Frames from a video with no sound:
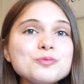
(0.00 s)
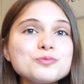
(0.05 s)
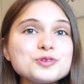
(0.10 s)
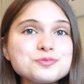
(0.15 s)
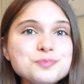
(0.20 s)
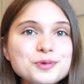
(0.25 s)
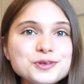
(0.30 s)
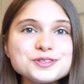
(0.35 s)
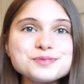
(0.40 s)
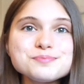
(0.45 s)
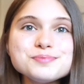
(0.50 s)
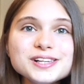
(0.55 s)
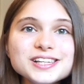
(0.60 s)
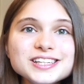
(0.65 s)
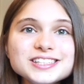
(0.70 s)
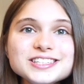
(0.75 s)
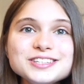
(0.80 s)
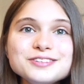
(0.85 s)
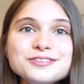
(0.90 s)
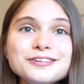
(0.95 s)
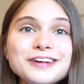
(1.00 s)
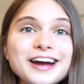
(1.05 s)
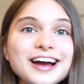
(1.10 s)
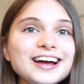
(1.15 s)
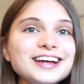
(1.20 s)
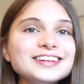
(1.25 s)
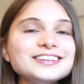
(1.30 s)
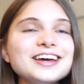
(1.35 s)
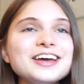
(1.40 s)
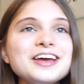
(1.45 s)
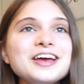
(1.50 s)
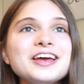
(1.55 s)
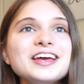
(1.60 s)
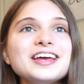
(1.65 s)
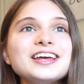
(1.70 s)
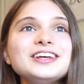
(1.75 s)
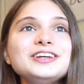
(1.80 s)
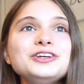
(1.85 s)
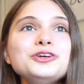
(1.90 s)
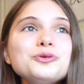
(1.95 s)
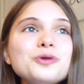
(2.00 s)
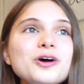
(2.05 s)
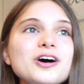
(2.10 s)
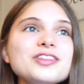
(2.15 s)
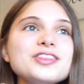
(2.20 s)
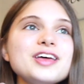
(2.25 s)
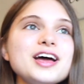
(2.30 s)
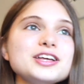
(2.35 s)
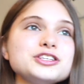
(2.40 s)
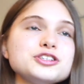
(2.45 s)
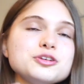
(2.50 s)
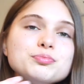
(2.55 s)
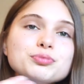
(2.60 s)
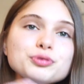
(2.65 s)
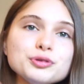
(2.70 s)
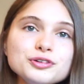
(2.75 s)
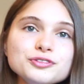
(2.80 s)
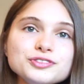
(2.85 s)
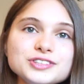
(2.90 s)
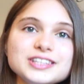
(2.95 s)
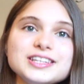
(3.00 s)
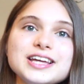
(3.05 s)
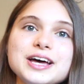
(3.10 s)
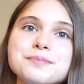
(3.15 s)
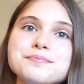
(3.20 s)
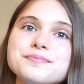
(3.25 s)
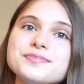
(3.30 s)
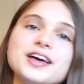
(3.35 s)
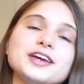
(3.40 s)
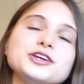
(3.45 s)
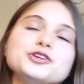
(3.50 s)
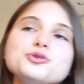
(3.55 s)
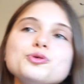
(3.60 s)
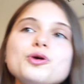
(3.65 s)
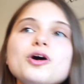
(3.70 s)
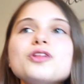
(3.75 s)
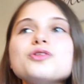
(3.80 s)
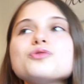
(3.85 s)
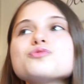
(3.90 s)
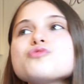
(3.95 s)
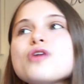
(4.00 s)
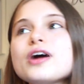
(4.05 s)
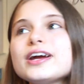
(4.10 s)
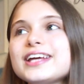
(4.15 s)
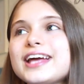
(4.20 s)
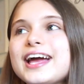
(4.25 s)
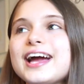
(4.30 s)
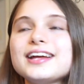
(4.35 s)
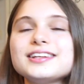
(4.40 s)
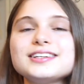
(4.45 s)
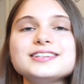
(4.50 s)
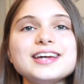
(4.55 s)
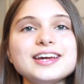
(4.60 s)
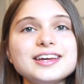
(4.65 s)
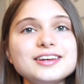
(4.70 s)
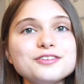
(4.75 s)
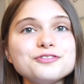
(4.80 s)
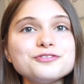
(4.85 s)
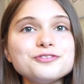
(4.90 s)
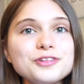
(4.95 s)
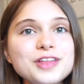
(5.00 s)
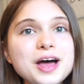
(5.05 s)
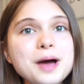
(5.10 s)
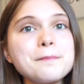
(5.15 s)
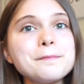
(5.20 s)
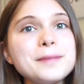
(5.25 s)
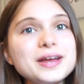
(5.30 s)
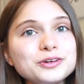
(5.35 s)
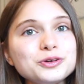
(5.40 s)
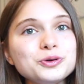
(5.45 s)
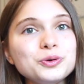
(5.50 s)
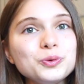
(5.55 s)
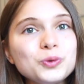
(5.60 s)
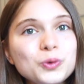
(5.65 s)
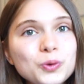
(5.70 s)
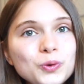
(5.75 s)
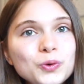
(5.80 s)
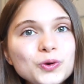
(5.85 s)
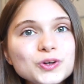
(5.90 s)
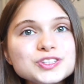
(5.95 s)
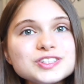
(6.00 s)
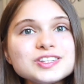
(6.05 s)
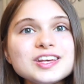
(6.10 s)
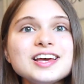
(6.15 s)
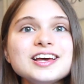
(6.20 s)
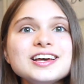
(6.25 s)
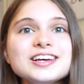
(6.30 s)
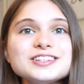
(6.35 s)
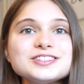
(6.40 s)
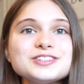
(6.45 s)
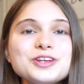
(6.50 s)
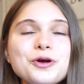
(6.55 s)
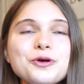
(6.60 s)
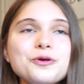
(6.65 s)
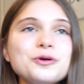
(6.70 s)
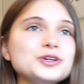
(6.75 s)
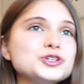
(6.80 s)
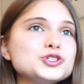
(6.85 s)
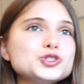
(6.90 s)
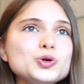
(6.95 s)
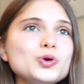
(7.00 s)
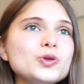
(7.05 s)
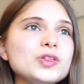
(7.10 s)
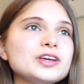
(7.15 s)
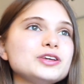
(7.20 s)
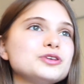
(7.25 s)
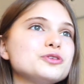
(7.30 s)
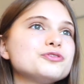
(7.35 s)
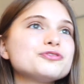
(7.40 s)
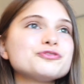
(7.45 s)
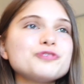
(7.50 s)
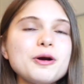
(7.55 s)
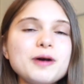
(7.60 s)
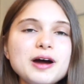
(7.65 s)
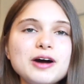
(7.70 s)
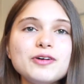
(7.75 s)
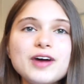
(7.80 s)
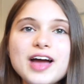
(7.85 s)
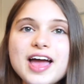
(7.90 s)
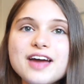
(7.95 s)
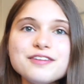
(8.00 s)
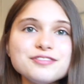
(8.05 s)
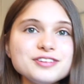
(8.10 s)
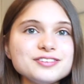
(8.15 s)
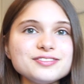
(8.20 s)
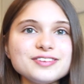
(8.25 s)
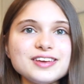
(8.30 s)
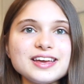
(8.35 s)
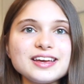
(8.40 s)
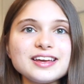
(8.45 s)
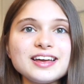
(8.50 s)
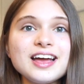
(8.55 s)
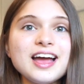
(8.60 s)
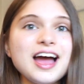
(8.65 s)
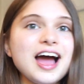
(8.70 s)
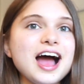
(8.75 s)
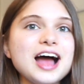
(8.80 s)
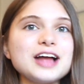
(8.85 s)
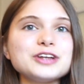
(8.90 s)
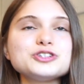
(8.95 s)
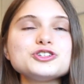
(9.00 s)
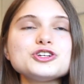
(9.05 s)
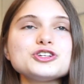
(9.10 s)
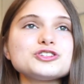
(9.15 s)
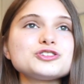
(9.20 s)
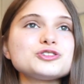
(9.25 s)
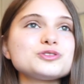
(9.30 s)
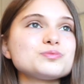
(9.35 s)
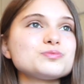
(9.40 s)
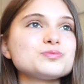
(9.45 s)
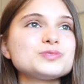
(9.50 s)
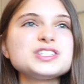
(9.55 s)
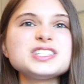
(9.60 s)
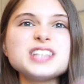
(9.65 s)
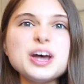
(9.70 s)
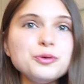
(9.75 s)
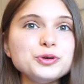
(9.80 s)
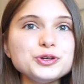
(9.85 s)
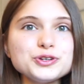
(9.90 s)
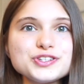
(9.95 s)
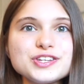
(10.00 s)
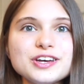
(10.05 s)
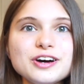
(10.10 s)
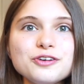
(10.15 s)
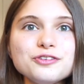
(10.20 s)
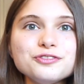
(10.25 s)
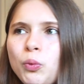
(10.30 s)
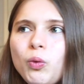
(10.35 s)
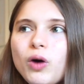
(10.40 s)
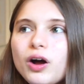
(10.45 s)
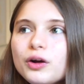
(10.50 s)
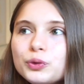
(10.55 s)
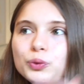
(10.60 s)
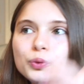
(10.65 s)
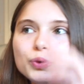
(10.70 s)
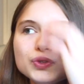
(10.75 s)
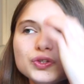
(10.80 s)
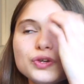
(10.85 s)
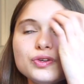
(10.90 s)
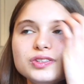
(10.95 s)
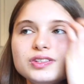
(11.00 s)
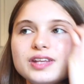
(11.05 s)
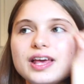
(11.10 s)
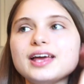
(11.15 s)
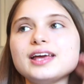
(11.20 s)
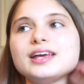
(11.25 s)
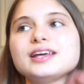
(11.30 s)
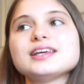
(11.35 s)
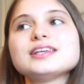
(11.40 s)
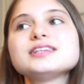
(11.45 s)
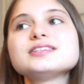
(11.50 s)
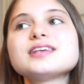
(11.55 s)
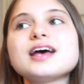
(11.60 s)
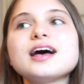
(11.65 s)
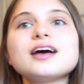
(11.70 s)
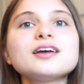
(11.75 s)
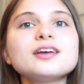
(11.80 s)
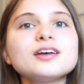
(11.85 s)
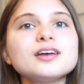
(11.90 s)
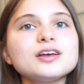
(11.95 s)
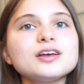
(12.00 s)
and responsibility you had. You are there to prove to them that you are the right candidate for that medical course. So ensure that you throw out everything and just sell yourself. What I'd also say is that